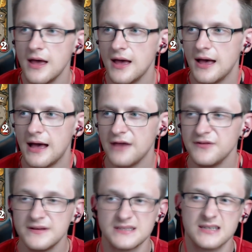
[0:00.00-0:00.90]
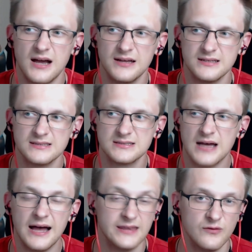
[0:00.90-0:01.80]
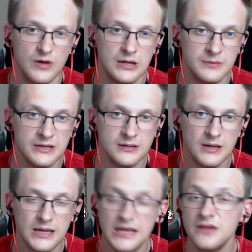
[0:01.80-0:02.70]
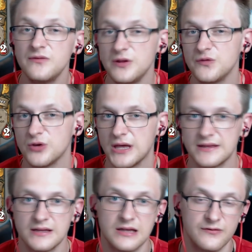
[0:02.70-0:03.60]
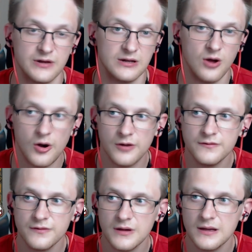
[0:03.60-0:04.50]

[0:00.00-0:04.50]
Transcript: I think this card is underwhelming, even if you get the Death Rattle off.